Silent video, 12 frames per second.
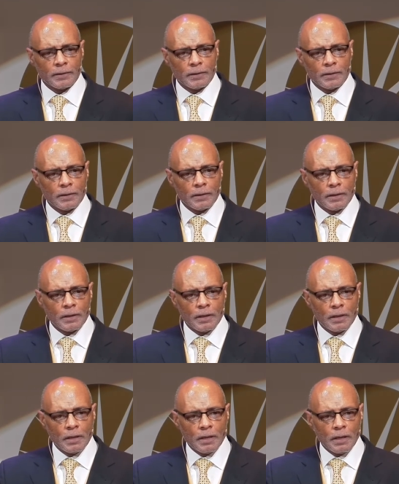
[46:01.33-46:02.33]

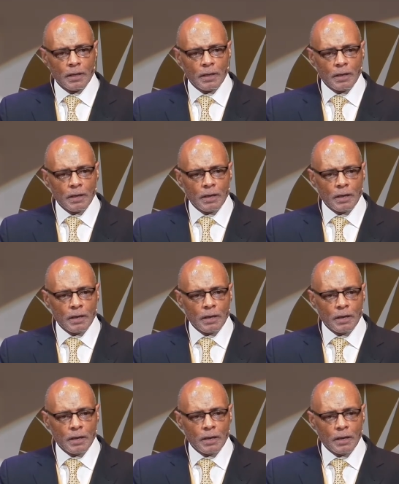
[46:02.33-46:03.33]

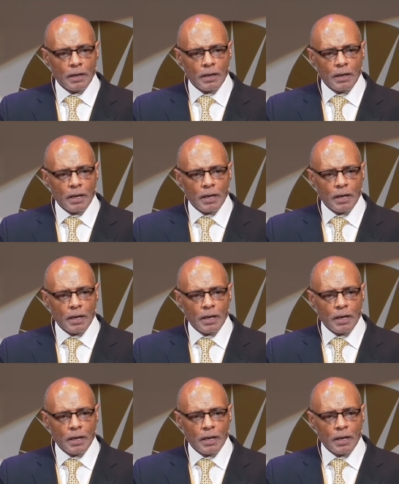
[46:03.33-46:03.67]
Nobody speaks.